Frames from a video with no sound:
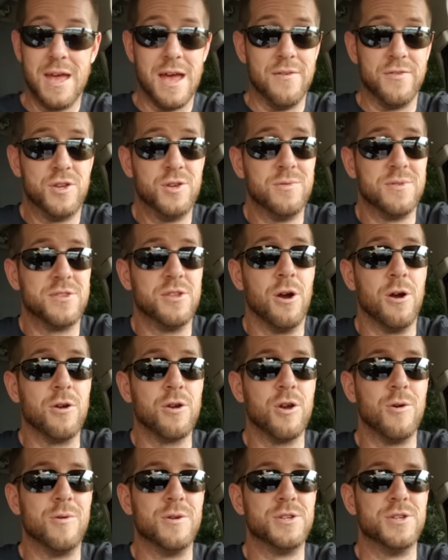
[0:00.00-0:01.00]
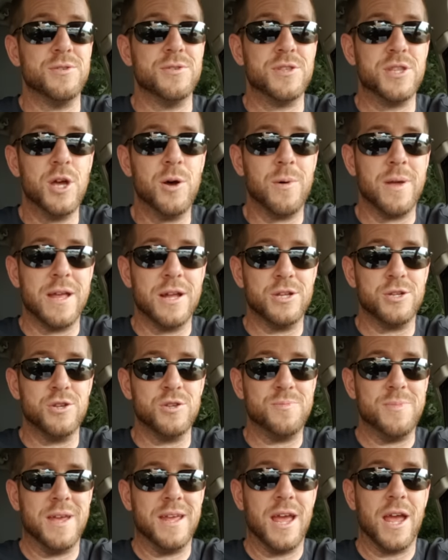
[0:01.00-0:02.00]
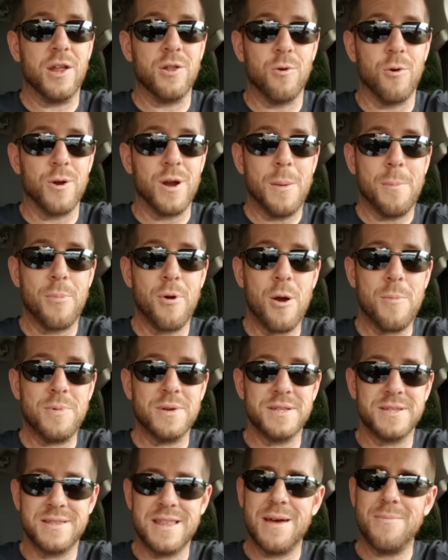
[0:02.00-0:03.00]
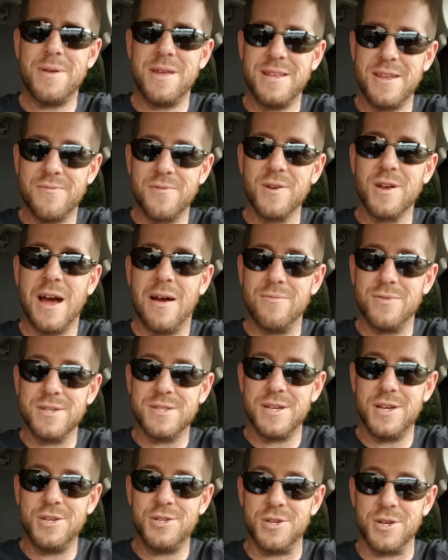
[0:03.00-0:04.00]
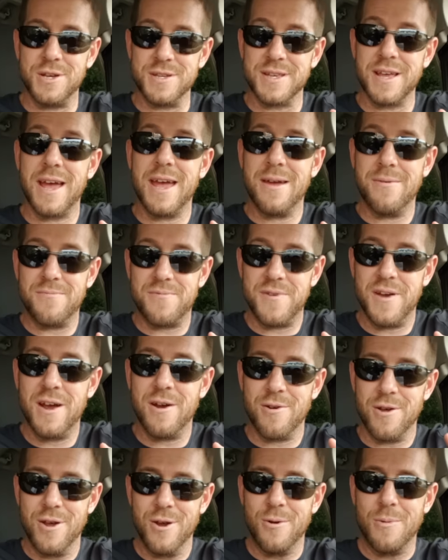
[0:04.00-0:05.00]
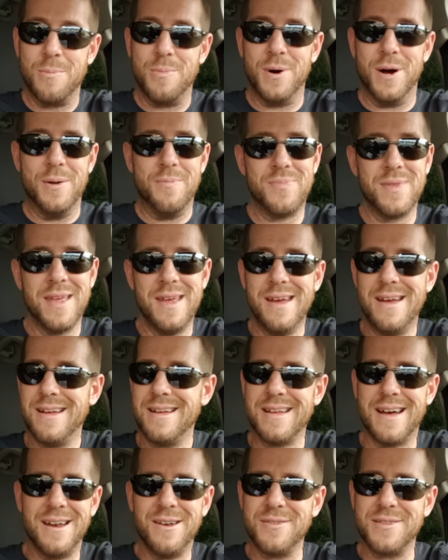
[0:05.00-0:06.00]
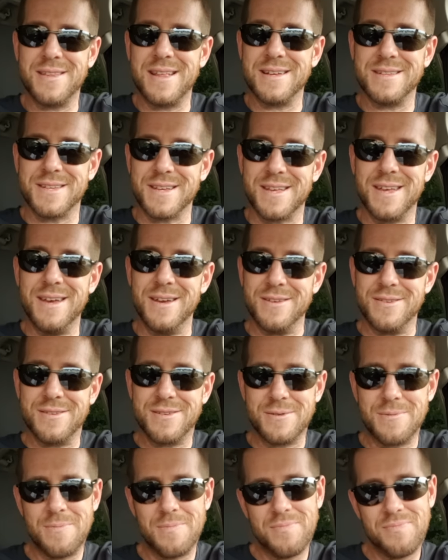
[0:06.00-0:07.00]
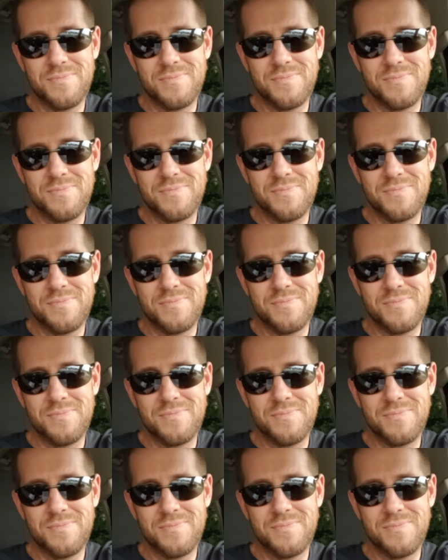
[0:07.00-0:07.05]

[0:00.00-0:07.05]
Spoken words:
If she was darn good at what she's doing and she's being ignored on purpose, that'd be a different conversation because I am fair here, but I don't think that's the case.